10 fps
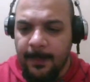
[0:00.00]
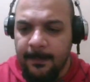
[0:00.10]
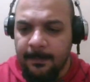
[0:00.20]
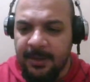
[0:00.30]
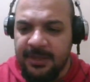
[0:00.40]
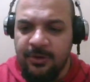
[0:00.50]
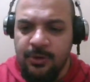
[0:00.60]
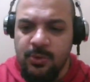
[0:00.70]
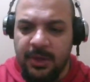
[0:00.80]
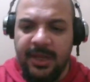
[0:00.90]
But
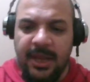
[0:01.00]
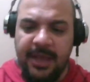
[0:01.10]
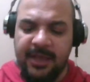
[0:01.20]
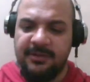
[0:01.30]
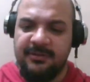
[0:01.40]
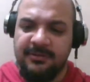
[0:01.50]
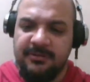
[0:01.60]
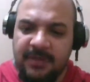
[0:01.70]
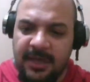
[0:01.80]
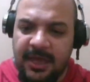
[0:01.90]
usually, like, it's
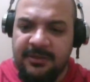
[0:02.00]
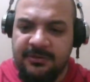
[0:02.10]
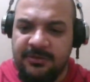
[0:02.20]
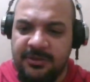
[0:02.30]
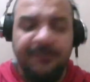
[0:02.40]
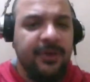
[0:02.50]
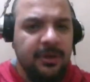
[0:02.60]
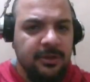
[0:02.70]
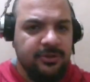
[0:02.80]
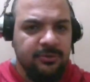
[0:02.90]

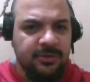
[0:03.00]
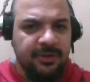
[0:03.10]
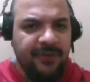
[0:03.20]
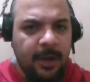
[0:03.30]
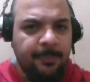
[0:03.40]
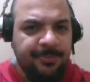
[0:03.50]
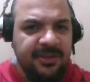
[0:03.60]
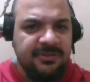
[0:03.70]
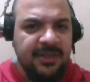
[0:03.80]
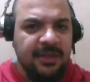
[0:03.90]
difficult to develop
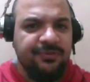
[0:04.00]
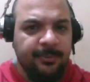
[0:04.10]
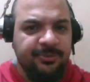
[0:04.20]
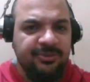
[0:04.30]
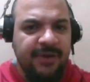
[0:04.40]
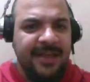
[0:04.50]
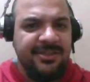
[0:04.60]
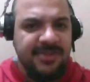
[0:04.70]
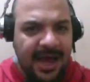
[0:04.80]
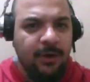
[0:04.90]
these things from
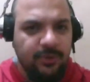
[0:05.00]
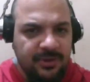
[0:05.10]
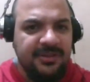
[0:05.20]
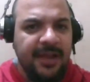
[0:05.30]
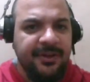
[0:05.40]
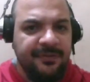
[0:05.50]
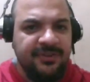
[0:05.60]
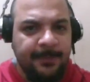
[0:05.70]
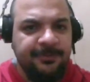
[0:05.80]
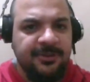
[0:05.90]
scratch outside of
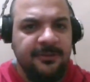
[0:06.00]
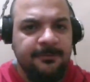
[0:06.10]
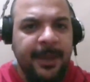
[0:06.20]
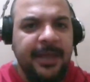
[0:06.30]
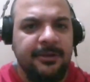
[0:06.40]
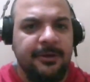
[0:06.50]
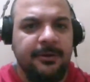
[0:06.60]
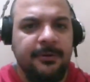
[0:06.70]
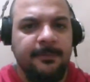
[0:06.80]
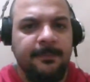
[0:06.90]
Substance Painter.
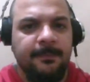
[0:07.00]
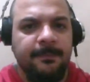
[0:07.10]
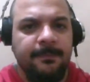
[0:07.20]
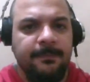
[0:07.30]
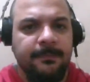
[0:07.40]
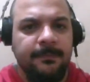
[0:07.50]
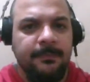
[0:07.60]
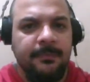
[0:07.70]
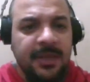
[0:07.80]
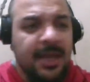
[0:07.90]

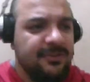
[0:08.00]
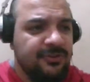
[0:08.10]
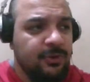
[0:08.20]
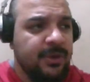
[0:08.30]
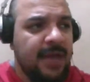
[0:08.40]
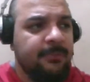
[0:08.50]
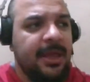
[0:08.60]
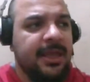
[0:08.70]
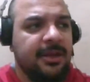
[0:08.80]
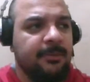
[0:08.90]
Yes, you can
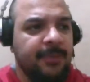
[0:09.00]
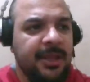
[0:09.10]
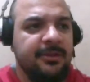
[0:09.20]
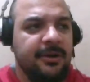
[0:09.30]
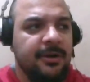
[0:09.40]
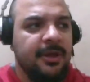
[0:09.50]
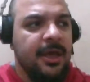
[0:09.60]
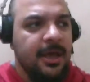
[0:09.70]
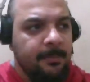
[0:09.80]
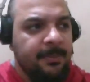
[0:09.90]
make it in Blender,
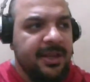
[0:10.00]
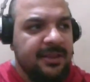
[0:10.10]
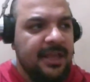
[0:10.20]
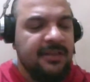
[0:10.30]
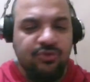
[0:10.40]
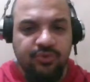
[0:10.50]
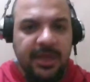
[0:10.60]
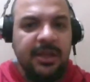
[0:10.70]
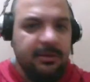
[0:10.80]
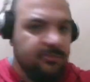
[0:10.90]
but it takes
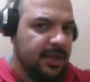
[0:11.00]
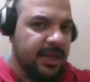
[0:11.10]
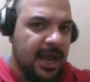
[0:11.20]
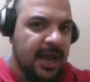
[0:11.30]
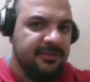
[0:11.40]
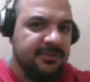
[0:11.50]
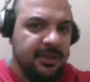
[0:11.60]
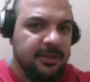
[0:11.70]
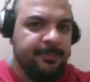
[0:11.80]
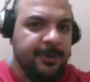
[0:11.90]
really, really high
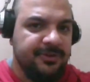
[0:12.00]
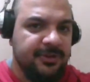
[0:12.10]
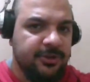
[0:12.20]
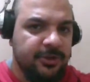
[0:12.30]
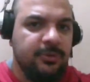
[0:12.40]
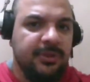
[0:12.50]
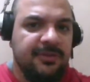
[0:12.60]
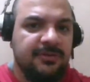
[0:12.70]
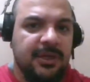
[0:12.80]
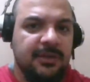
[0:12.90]
skilled person to do
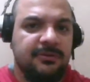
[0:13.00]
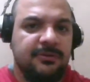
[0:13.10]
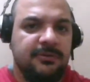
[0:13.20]
these things.